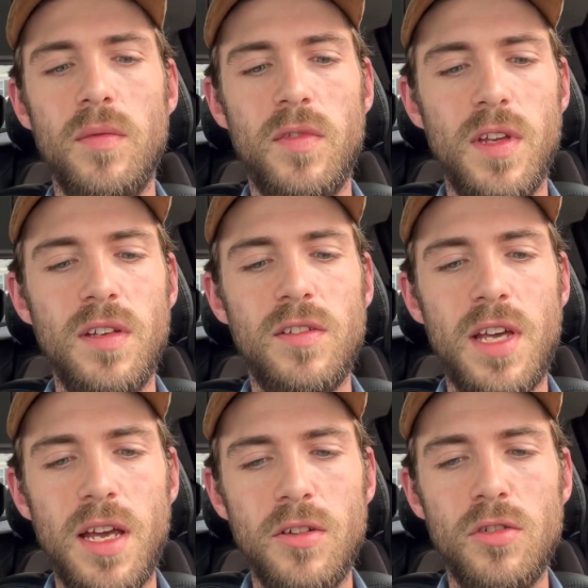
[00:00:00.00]
Things
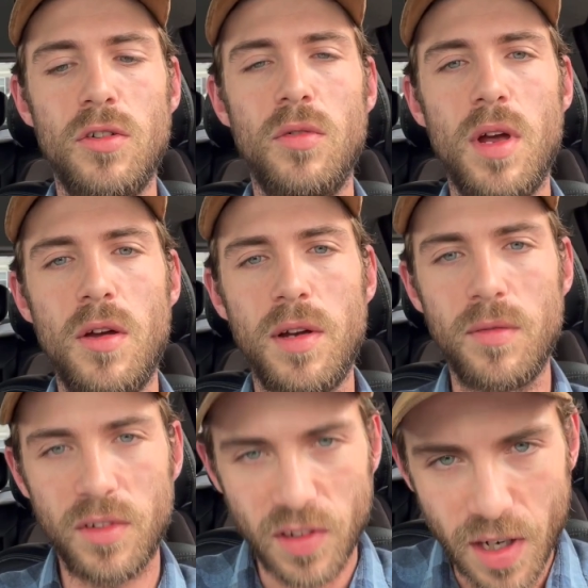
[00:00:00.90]
can turn around.
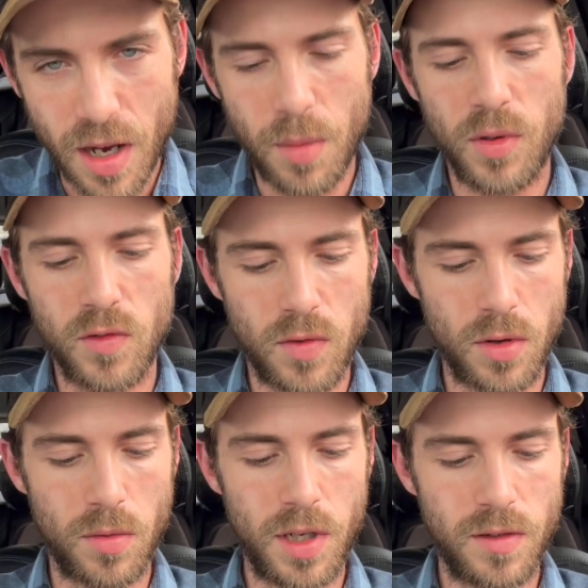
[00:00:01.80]
Everything happens for a
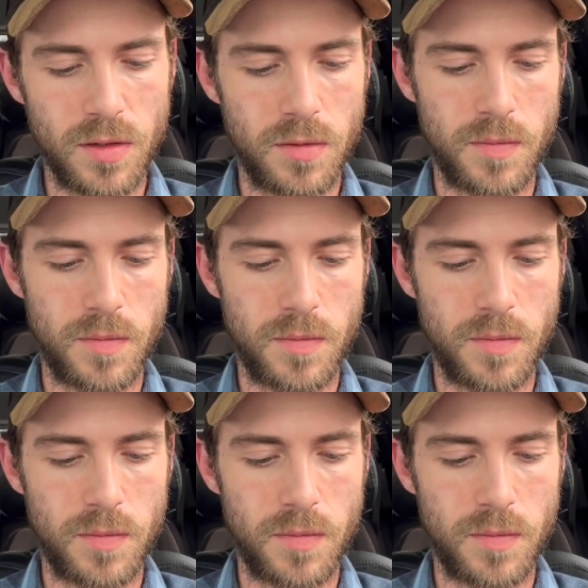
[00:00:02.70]
reason.